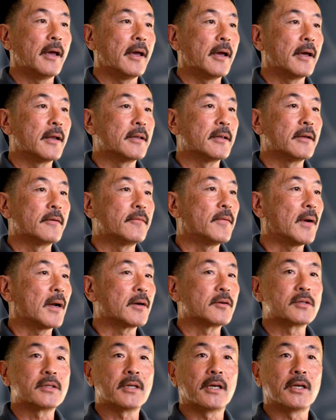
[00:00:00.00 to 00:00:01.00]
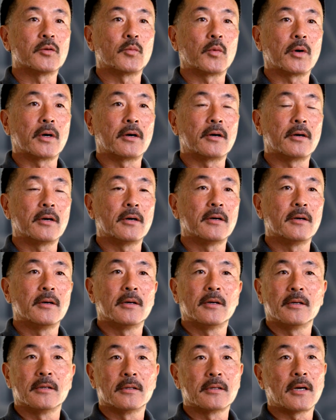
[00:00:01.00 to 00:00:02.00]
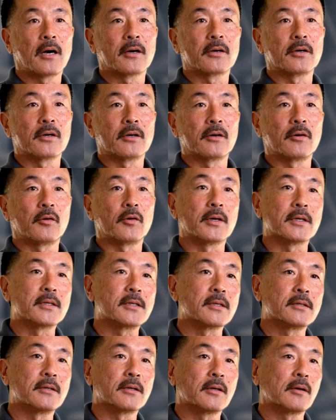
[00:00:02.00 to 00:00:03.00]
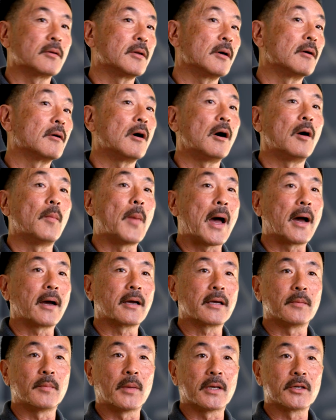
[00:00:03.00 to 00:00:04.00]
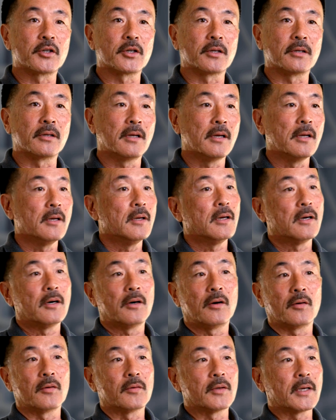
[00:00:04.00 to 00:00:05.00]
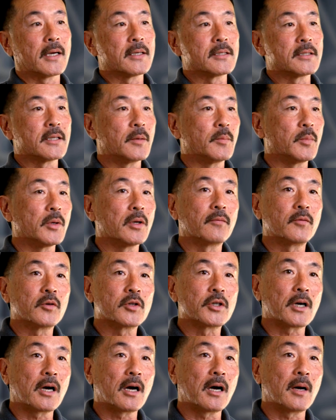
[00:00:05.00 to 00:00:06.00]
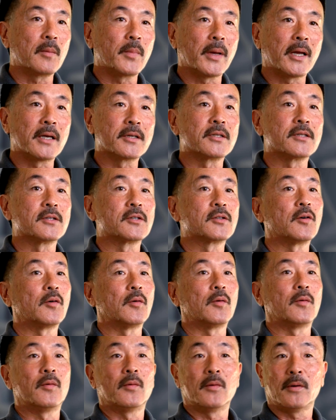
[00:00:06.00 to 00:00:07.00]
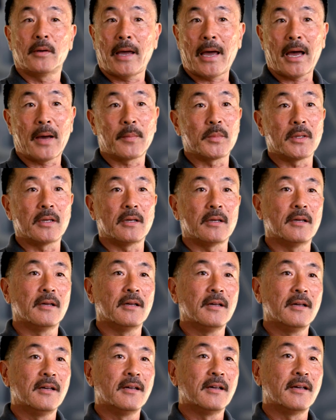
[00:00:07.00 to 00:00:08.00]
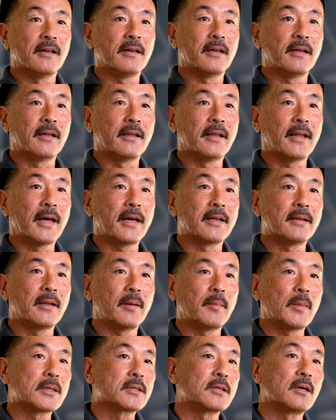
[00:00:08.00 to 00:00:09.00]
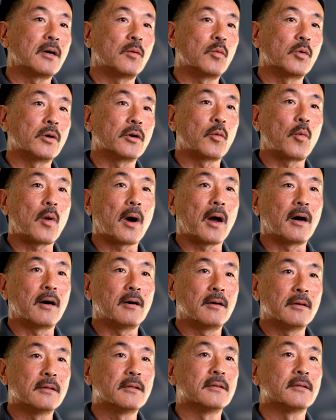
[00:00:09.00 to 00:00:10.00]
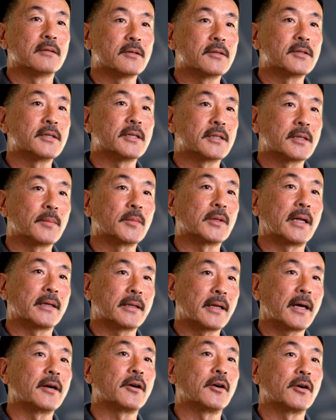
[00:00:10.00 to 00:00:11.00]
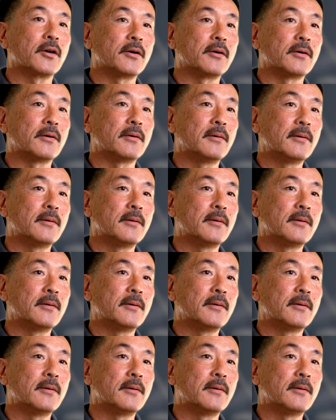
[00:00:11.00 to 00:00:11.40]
and the final stage where doctor or an assistant, they'll call back and mention, oh, you guys did a beautiful job, patient's so happy, and that makes it all worthwhile to see something like that occur.